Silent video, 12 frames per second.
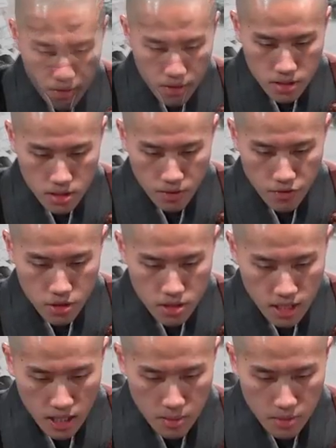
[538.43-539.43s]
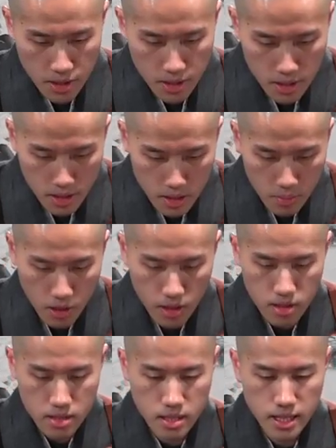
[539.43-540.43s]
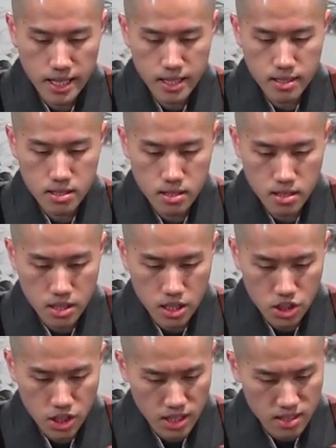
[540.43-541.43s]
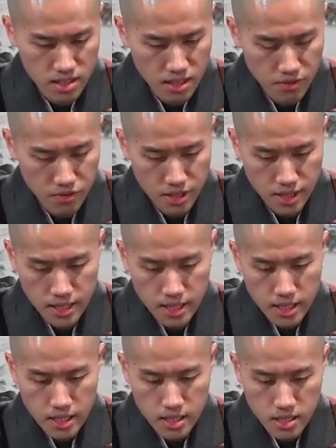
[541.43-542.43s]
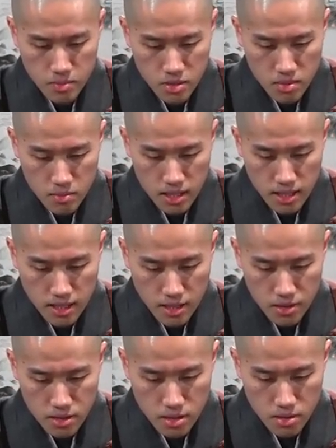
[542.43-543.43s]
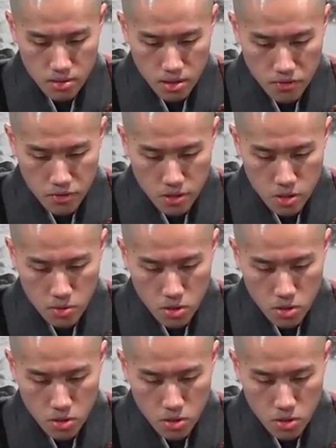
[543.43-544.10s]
This is the first time here, upon listening to the teaching on suffering, it seems to me that there is little difference